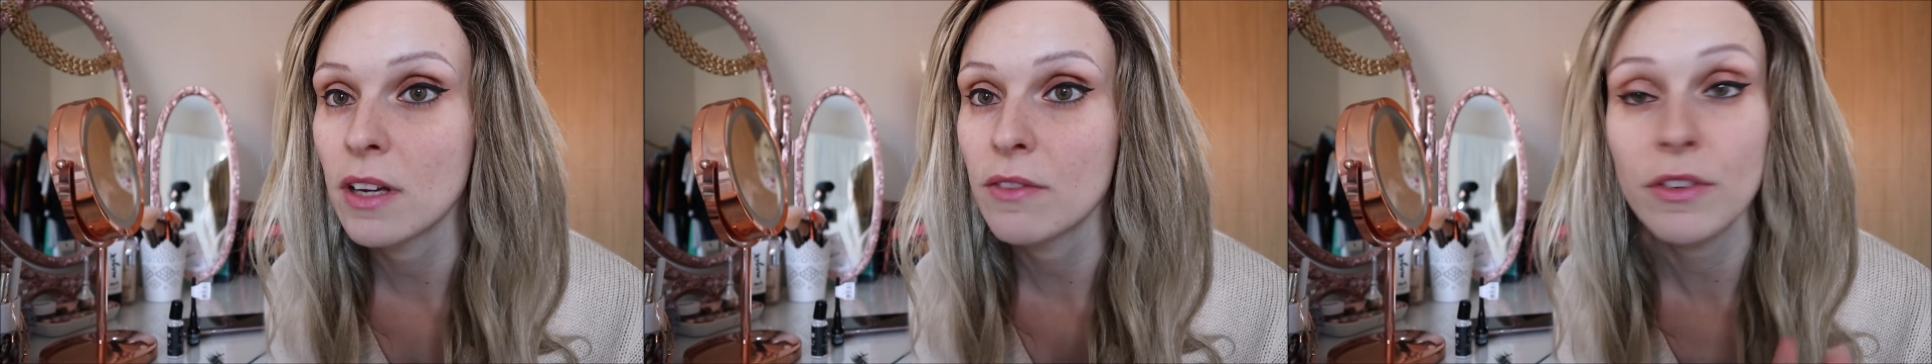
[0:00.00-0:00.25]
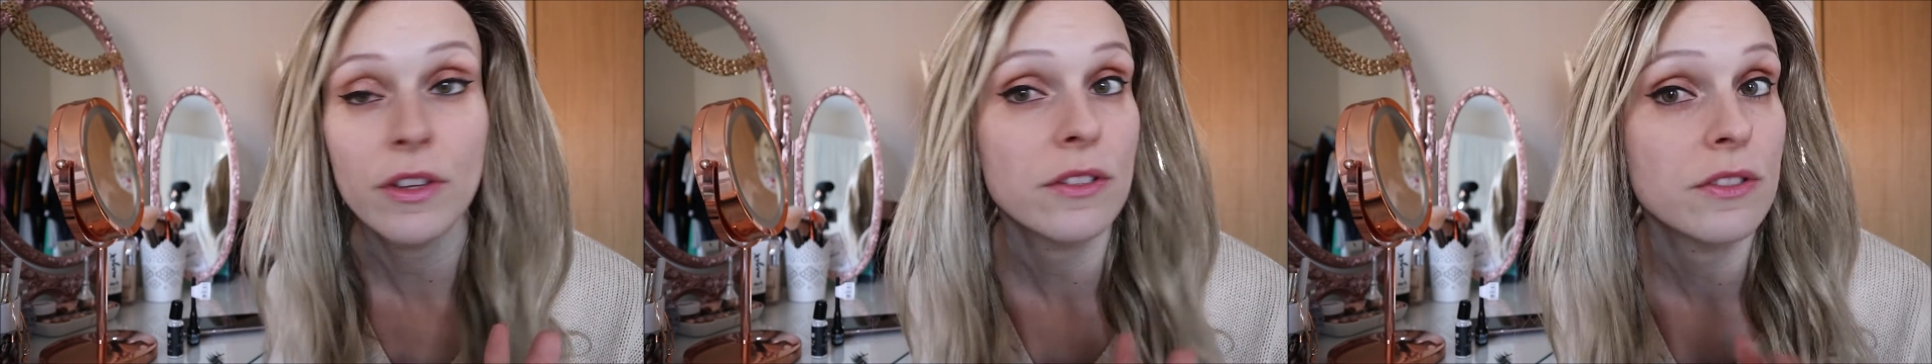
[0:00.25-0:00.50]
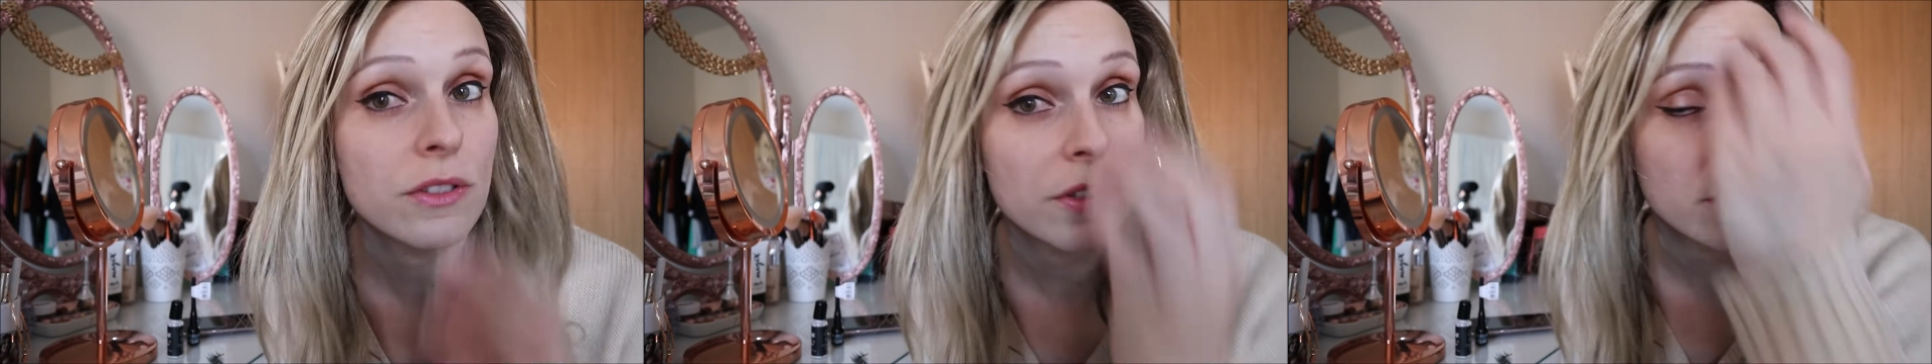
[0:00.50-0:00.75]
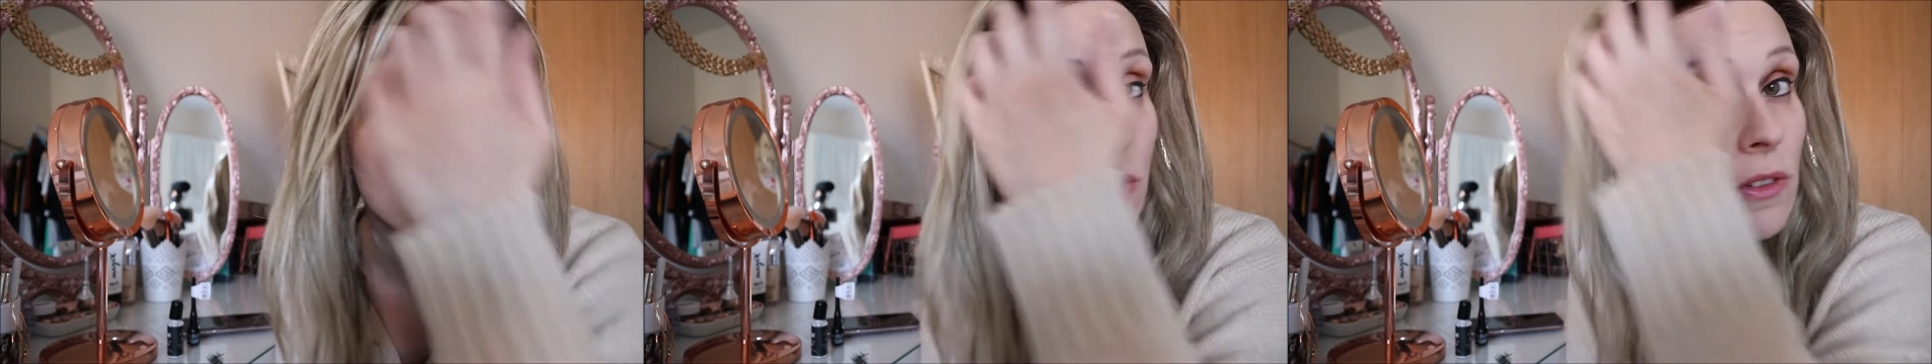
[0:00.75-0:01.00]
For those of you
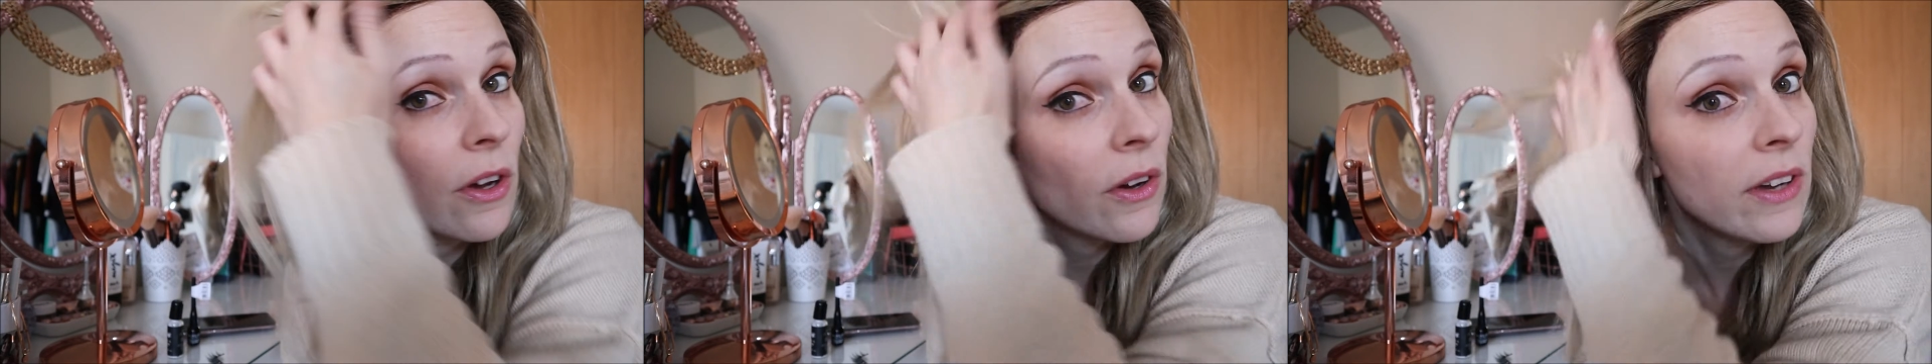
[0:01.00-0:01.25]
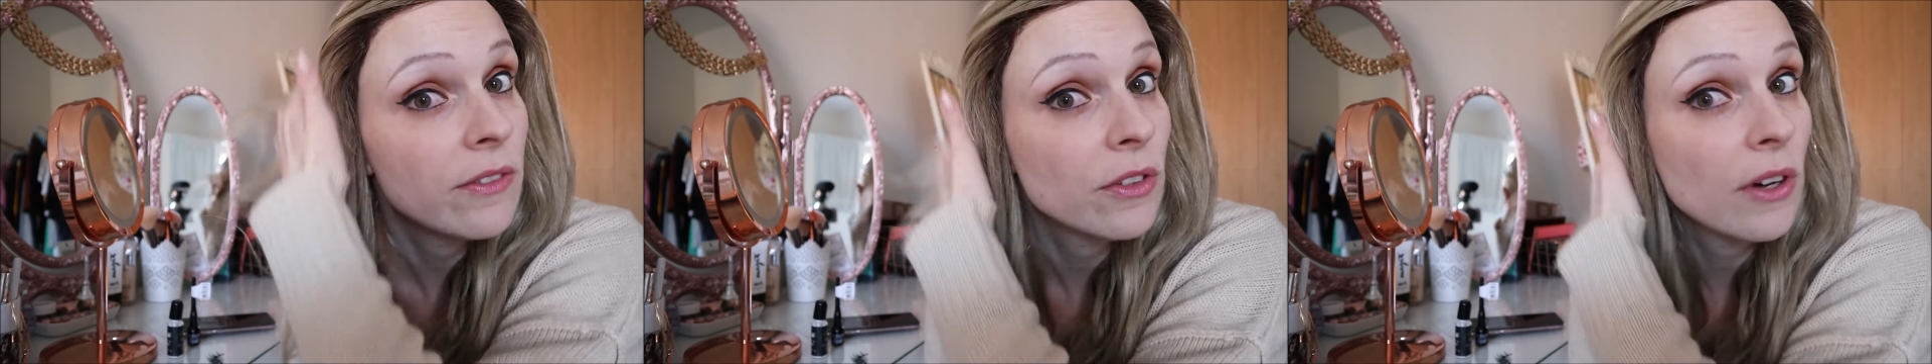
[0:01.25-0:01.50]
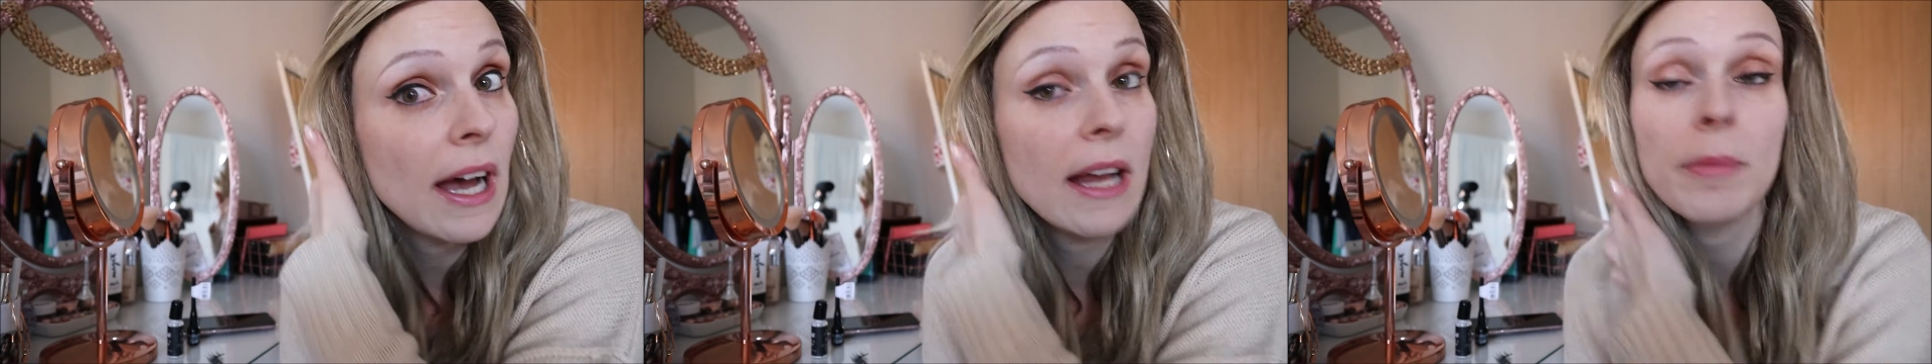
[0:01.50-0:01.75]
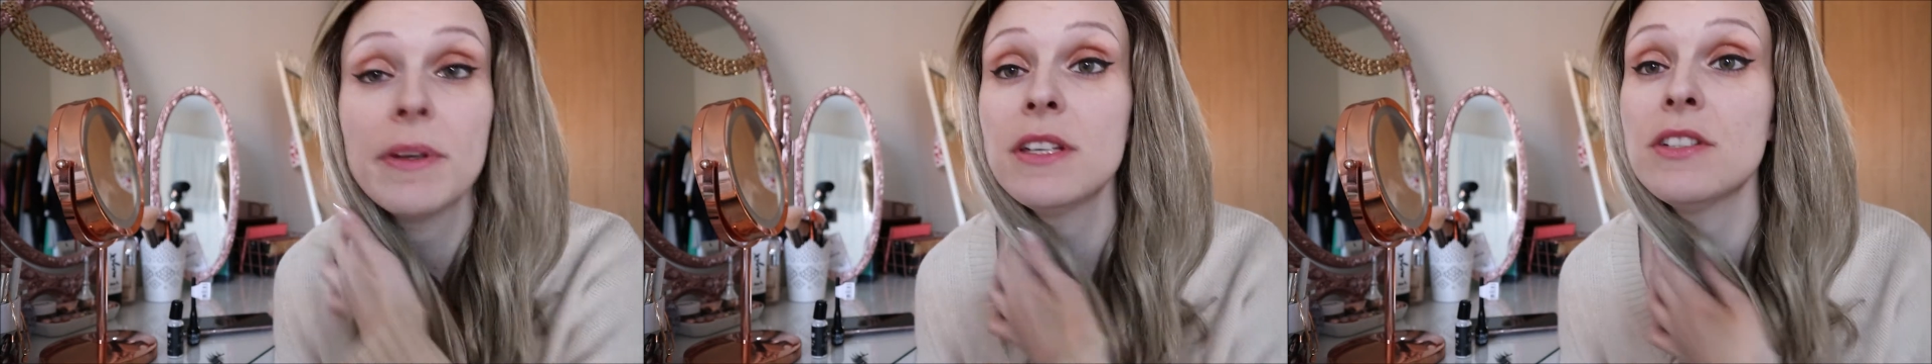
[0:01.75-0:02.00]
that don't know, I've got
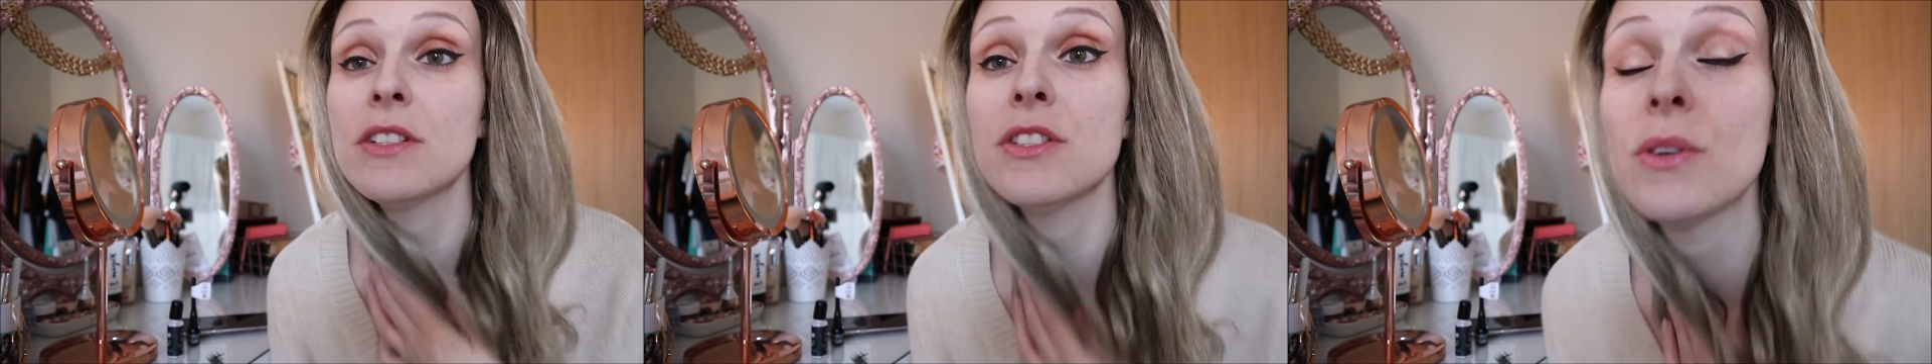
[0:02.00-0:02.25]
alopecia,